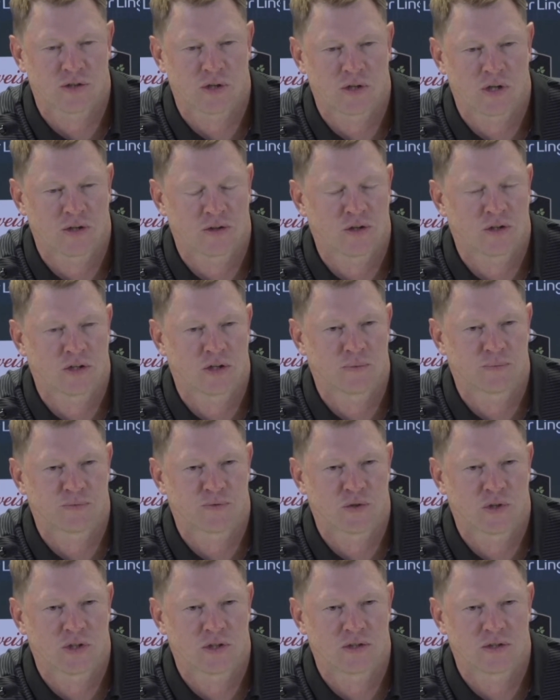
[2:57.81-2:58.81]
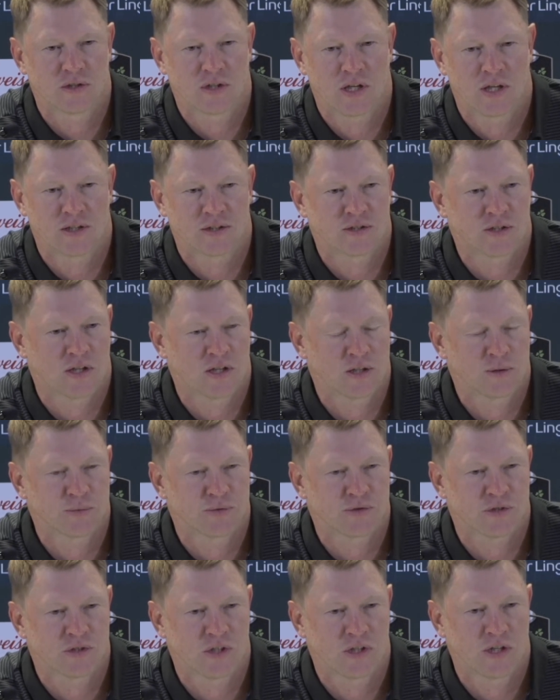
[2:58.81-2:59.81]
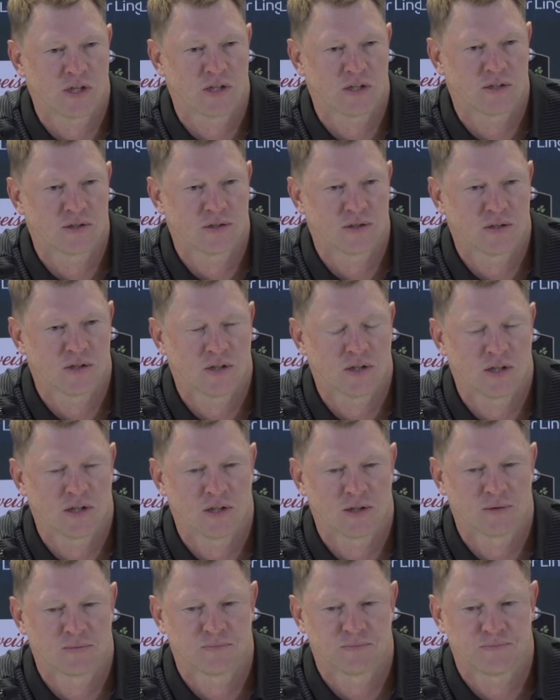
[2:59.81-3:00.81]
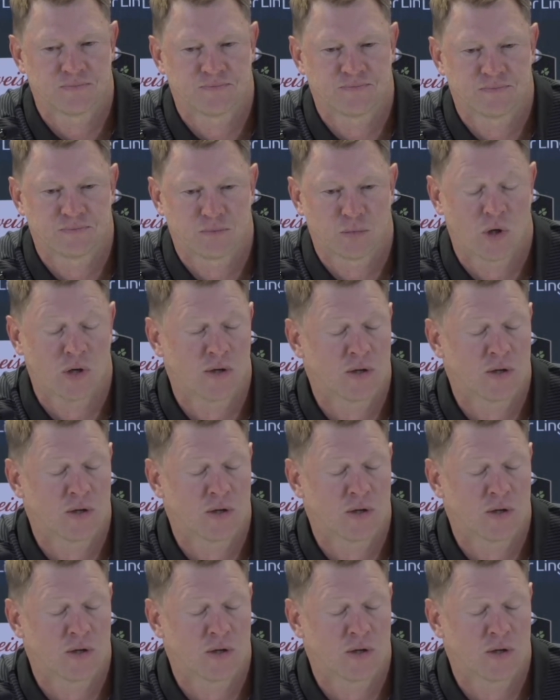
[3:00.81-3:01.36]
I thought, up front at times today, probably